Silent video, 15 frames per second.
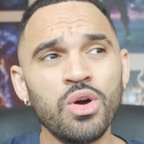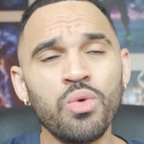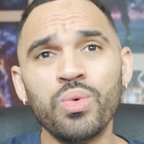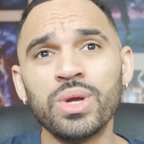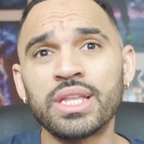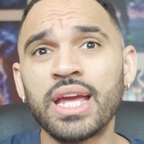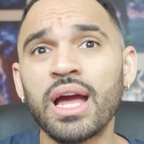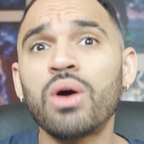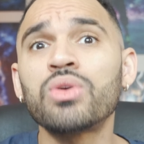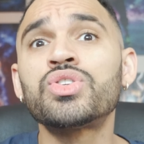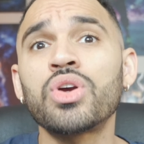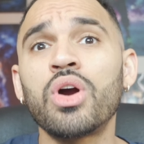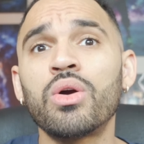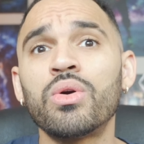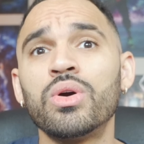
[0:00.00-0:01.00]
with
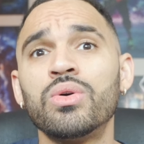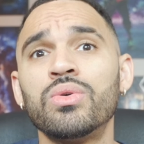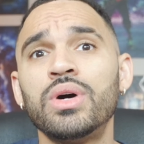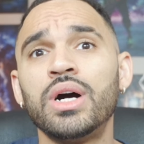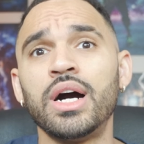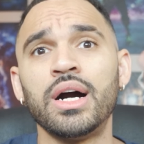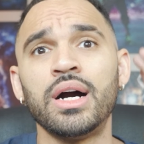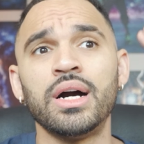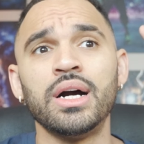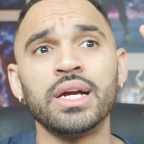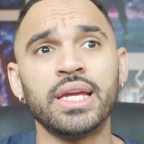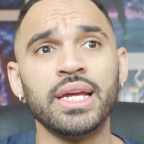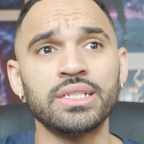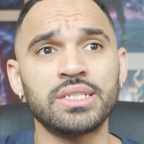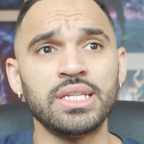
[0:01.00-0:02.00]
Calcharo uh,
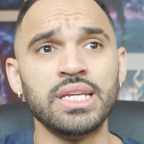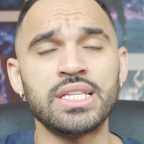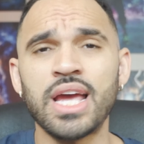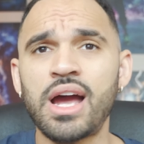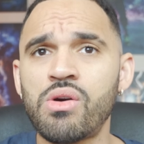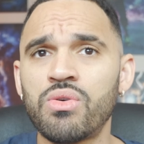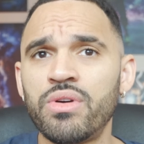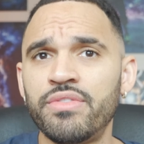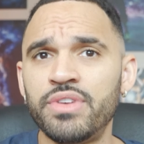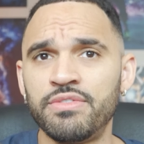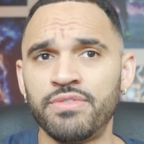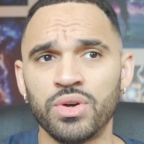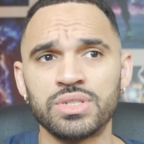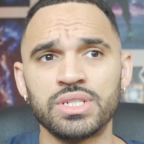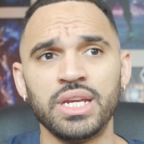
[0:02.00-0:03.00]
against the Tower of
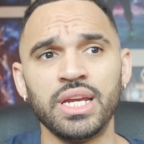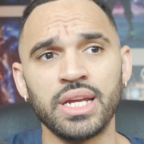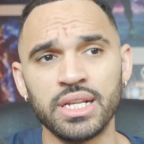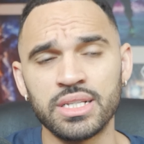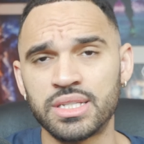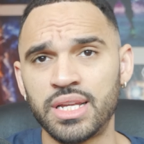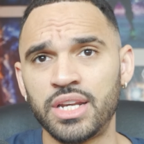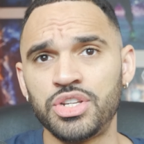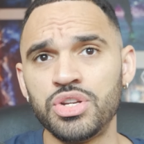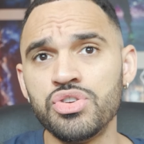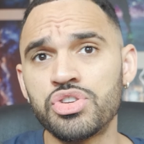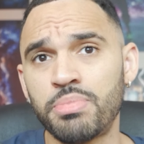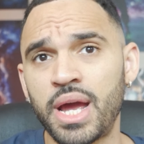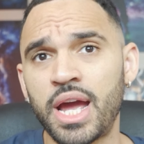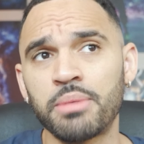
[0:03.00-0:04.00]
Adversity, against that
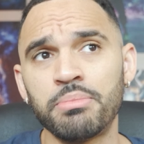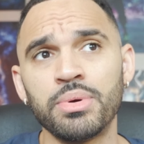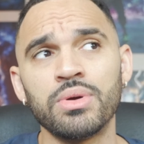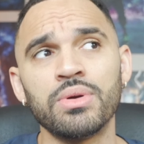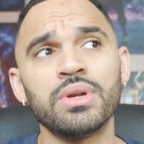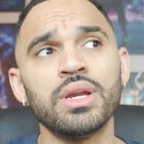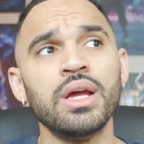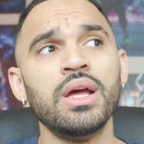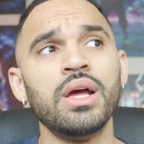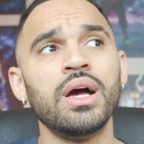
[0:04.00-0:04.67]
douchebag bird,